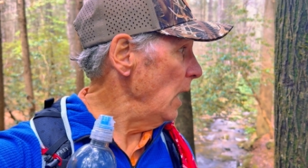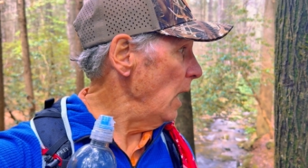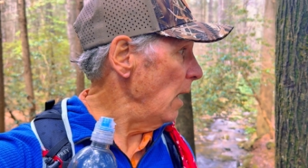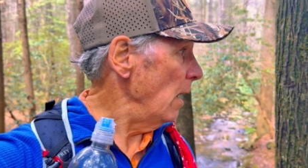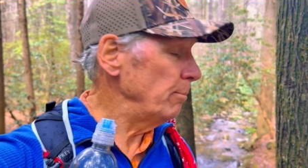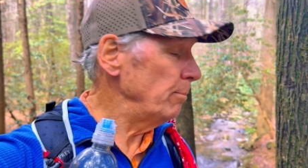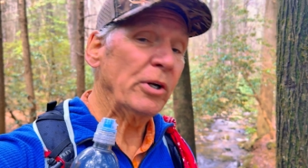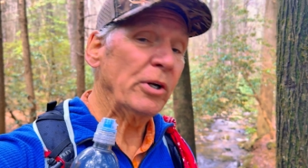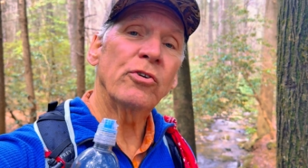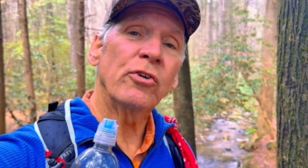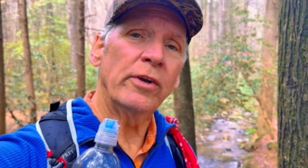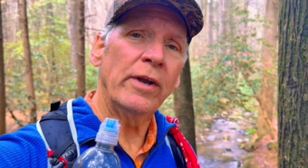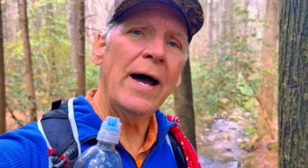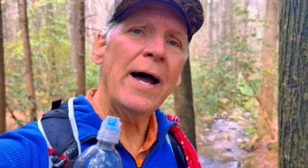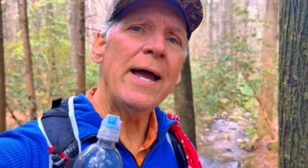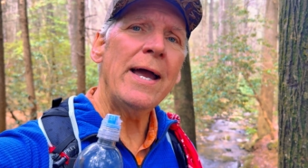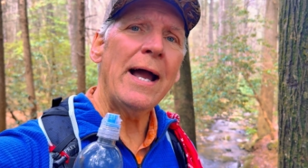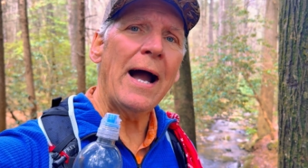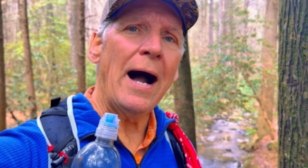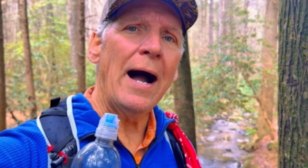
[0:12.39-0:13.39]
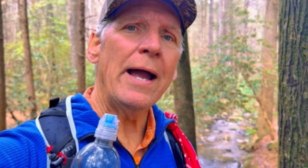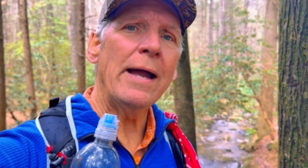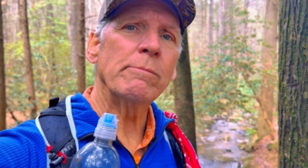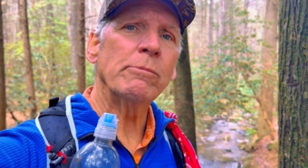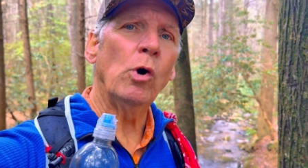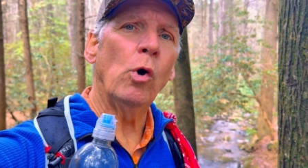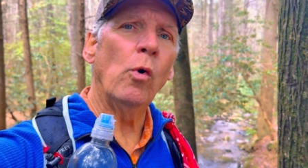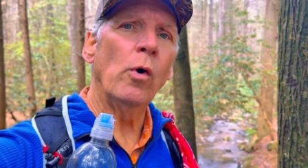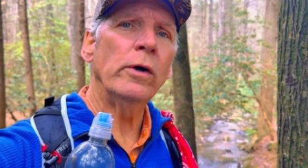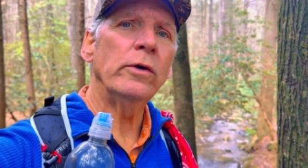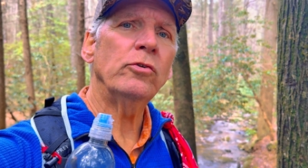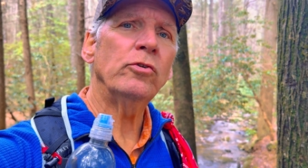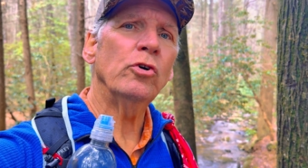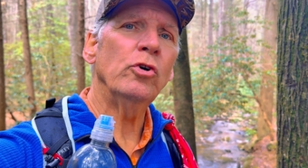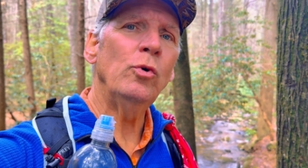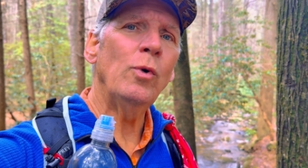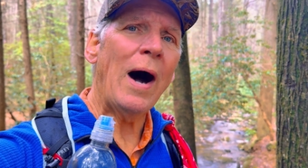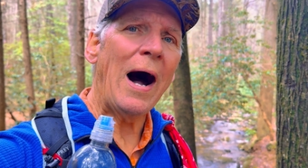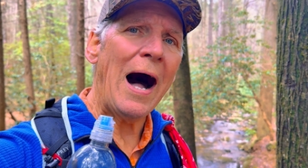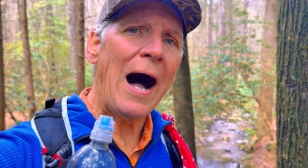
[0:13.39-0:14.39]
But today I am going
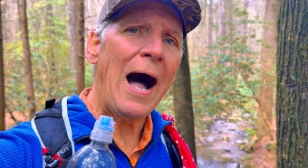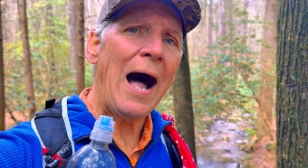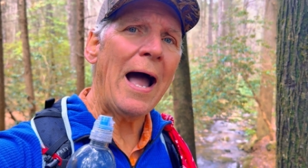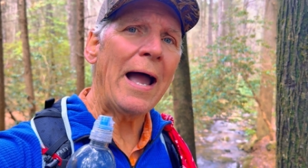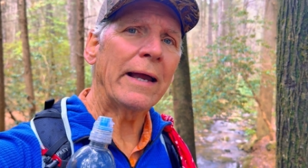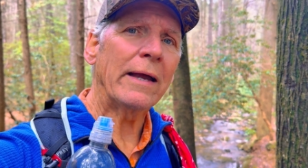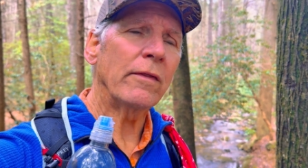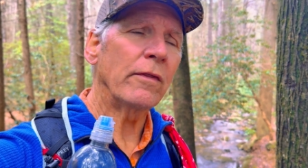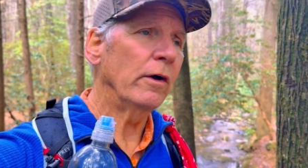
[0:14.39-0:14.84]
to hike